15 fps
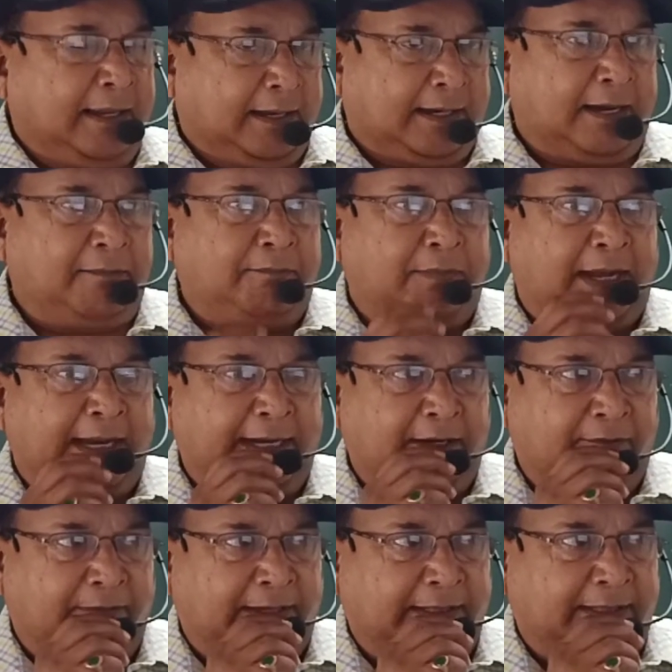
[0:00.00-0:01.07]

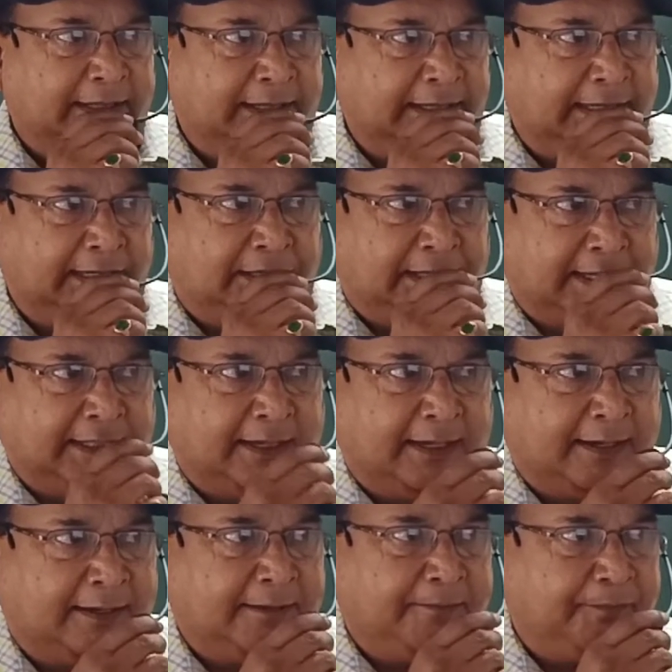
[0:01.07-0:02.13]
combined with each
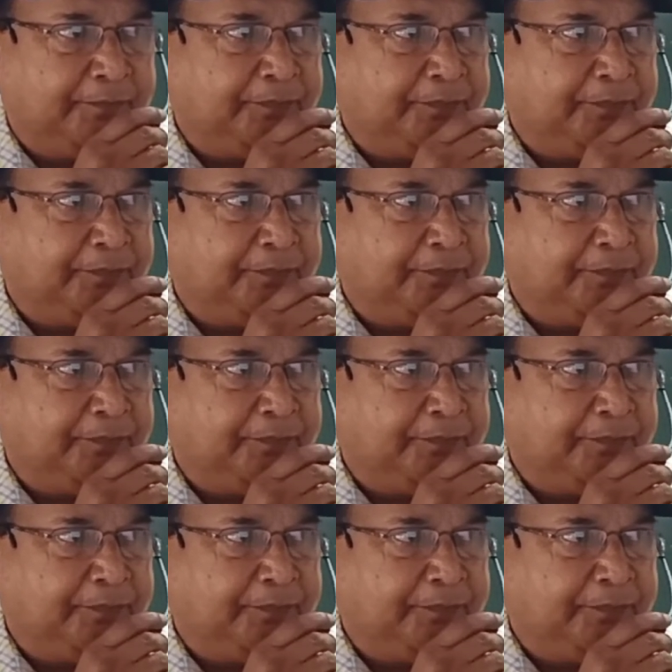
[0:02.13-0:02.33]
other,